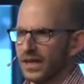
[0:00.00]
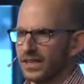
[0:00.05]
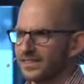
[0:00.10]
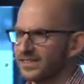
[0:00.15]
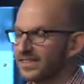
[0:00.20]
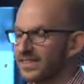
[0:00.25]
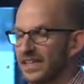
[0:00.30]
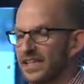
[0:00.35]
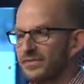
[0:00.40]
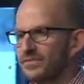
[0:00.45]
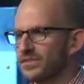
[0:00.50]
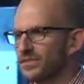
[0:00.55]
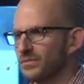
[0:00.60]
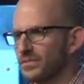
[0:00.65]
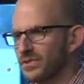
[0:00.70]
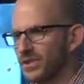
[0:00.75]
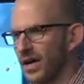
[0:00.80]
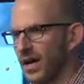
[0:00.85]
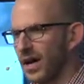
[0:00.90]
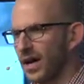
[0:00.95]
save
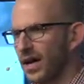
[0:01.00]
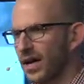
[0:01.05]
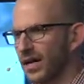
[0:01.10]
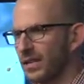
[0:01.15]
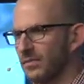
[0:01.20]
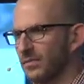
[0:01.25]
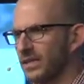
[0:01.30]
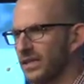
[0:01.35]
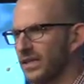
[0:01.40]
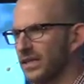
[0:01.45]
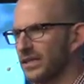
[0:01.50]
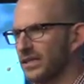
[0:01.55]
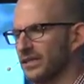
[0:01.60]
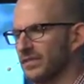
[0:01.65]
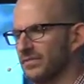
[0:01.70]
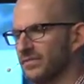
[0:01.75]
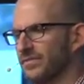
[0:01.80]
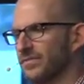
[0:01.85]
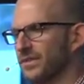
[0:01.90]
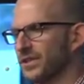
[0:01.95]
some time
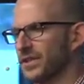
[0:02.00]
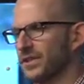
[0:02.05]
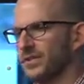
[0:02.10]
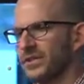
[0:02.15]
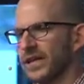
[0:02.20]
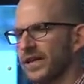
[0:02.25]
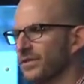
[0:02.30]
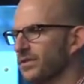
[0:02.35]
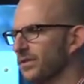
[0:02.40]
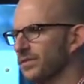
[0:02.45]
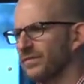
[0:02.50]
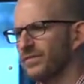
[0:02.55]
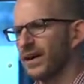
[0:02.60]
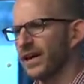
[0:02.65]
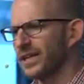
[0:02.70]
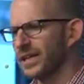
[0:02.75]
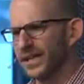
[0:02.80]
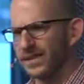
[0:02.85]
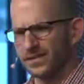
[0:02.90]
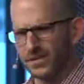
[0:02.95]
in figuring out their
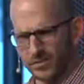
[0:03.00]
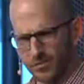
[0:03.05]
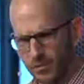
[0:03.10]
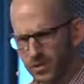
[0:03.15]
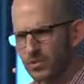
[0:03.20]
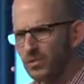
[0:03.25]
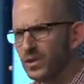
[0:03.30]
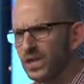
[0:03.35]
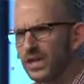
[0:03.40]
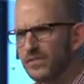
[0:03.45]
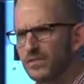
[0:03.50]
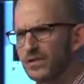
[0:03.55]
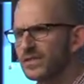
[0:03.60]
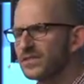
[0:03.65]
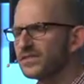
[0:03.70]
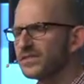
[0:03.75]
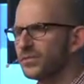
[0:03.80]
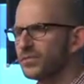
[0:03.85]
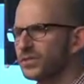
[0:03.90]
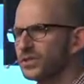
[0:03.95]
finances. Whatever it
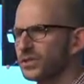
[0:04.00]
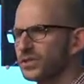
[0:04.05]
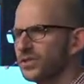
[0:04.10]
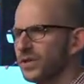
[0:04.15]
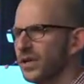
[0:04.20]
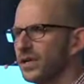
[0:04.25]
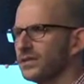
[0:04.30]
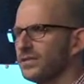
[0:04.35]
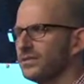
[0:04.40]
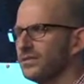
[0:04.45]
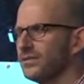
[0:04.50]
is that we're trying to